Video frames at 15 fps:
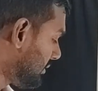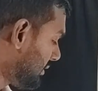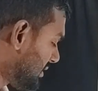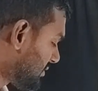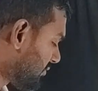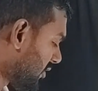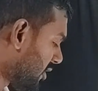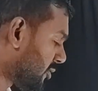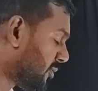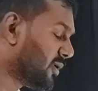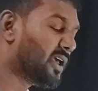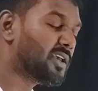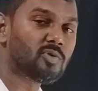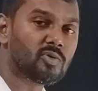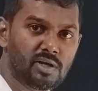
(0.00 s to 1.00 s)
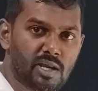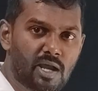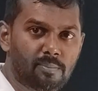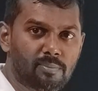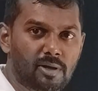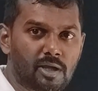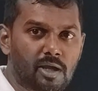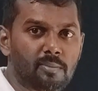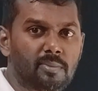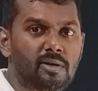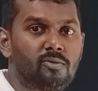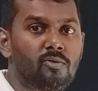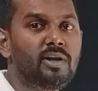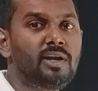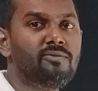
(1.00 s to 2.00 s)
This formula is only
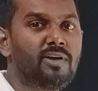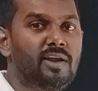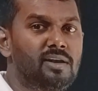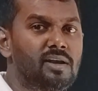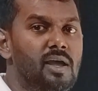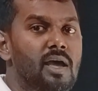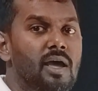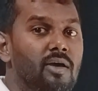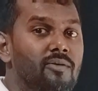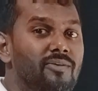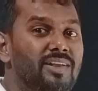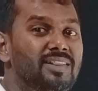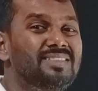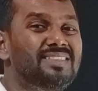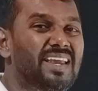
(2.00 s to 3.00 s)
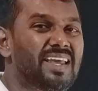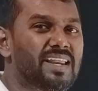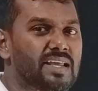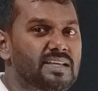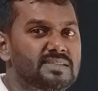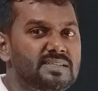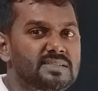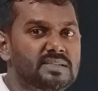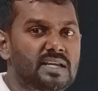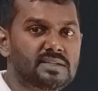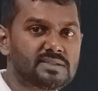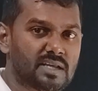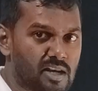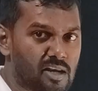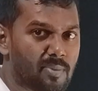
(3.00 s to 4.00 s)
applicable only when three
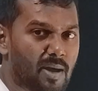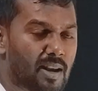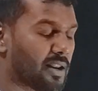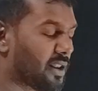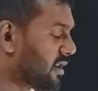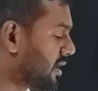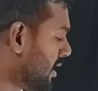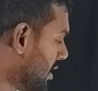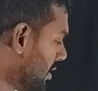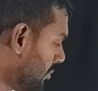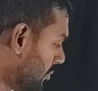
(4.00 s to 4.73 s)
resistors are in parallel.